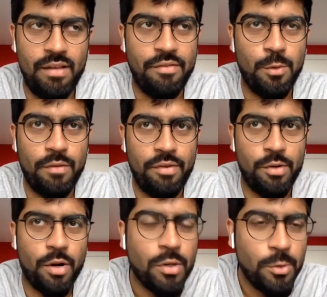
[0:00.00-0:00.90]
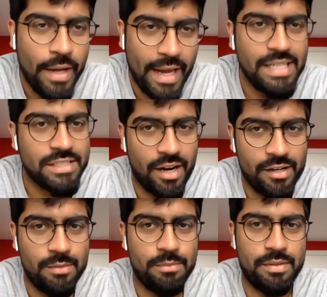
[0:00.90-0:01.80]
if you talk to any
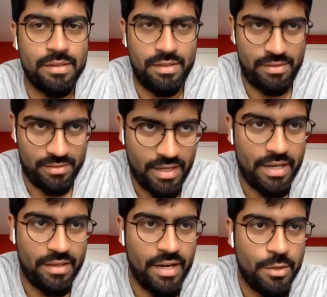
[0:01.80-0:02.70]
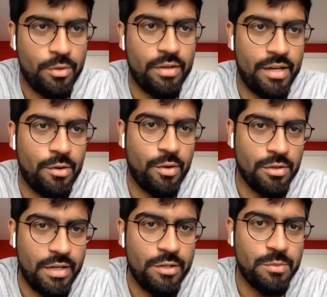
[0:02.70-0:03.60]
startup that
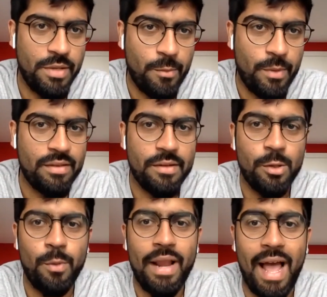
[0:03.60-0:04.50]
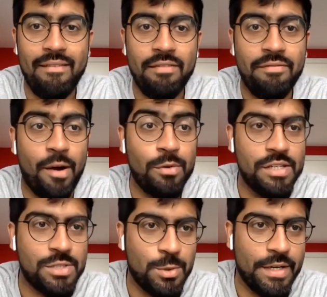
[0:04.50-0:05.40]
you speak with, you will have a
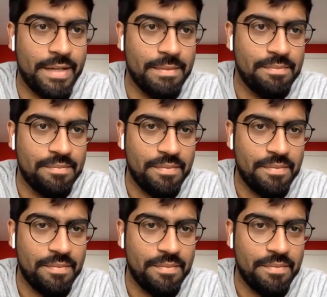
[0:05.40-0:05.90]
founder story.